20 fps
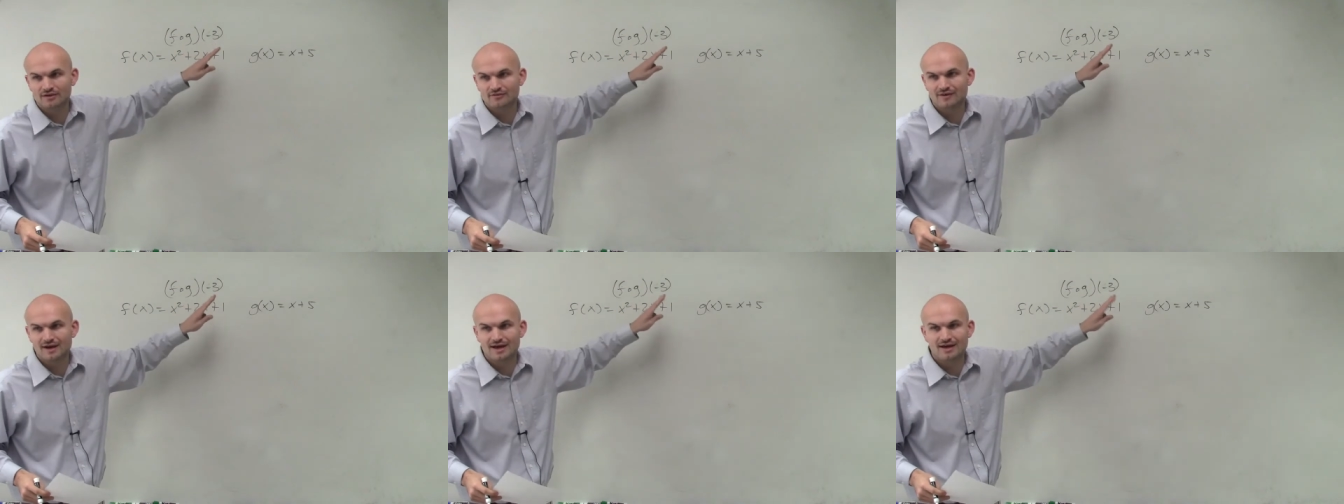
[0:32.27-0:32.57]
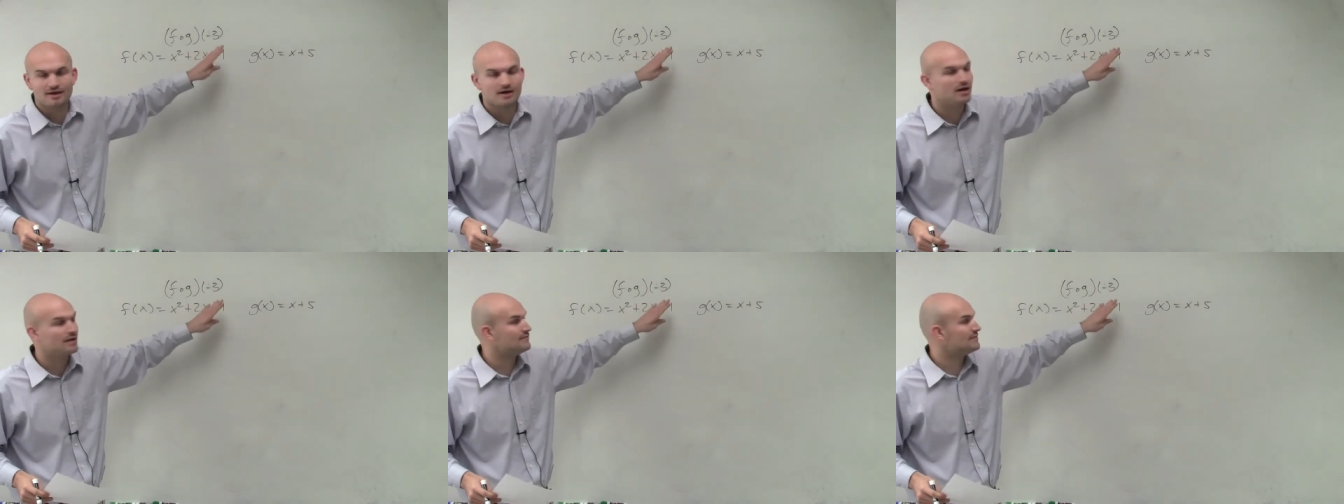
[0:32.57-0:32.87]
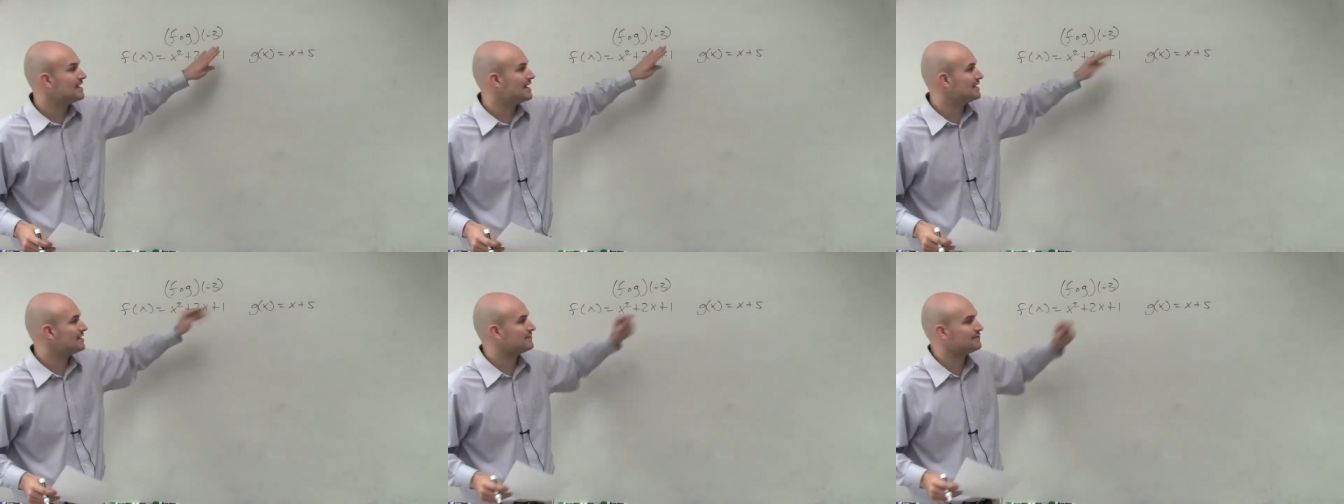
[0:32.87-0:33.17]
of
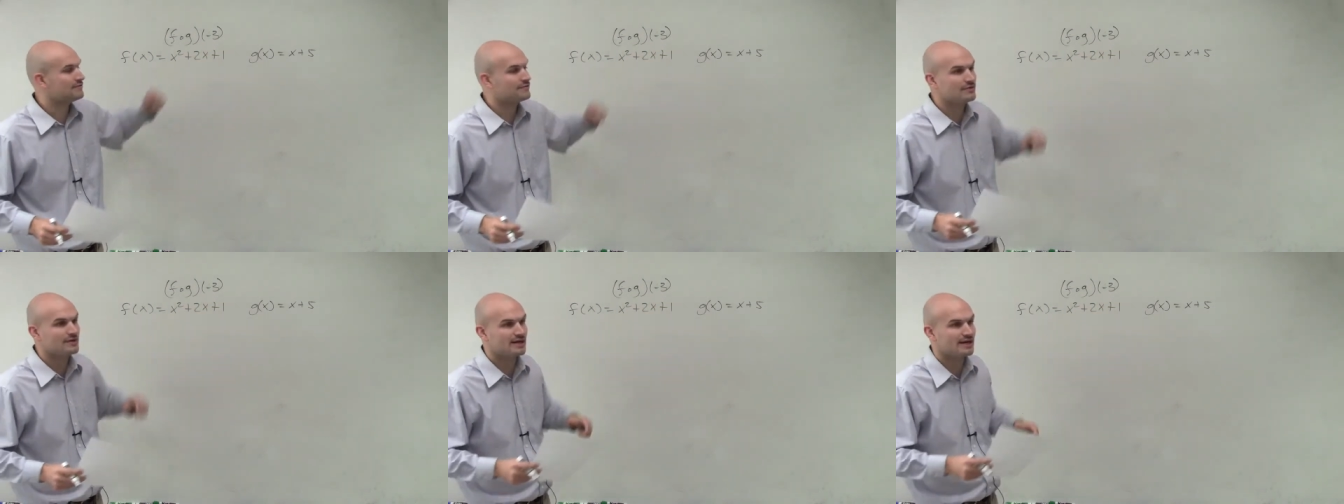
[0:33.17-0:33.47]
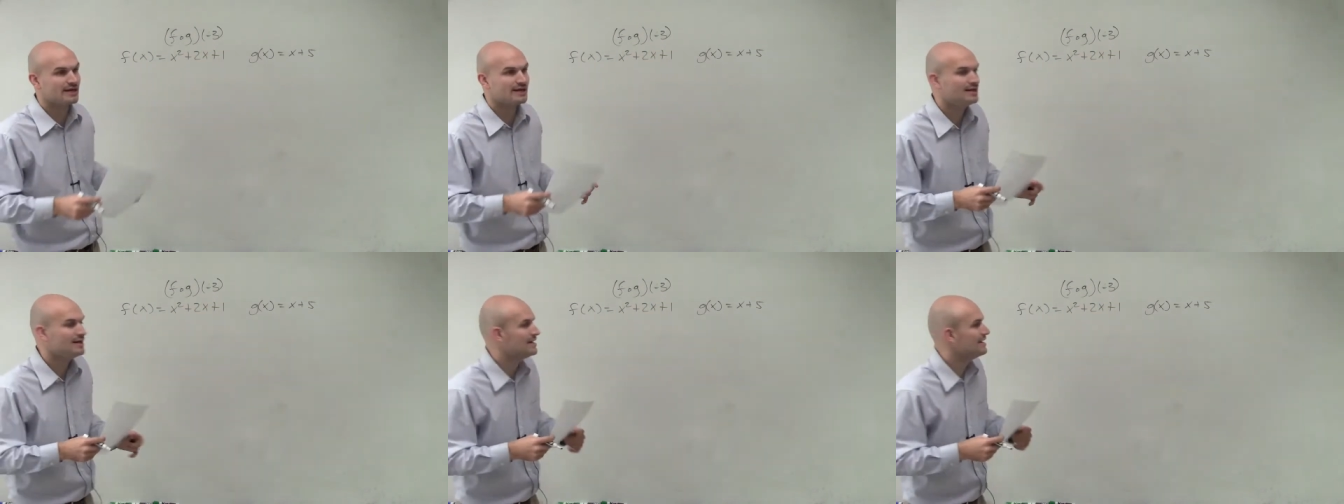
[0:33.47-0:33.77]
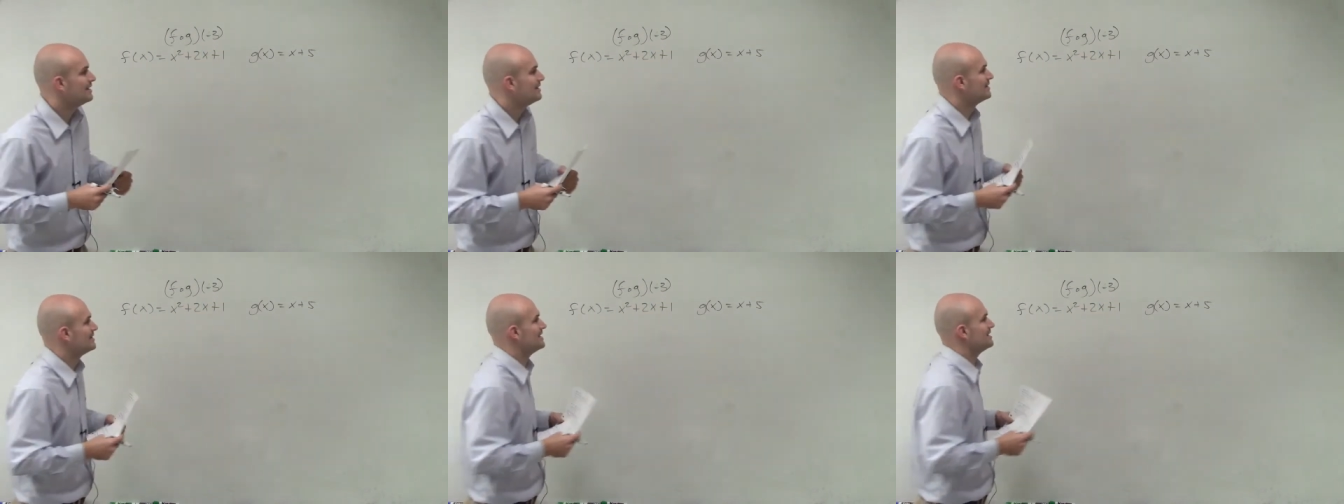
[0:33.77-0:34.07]
negative 3,
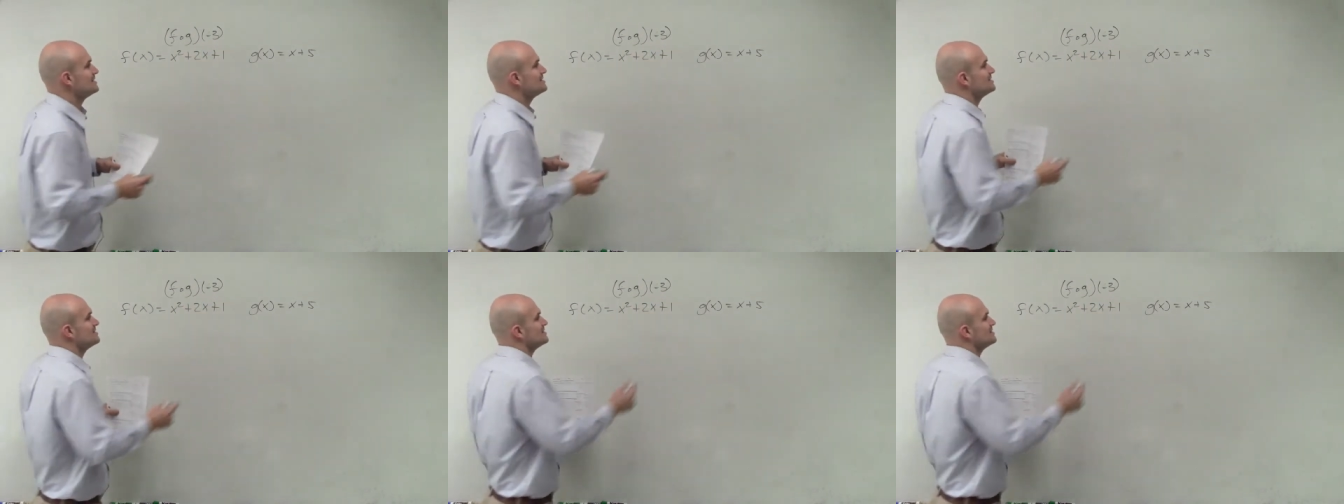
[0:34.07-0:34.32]
this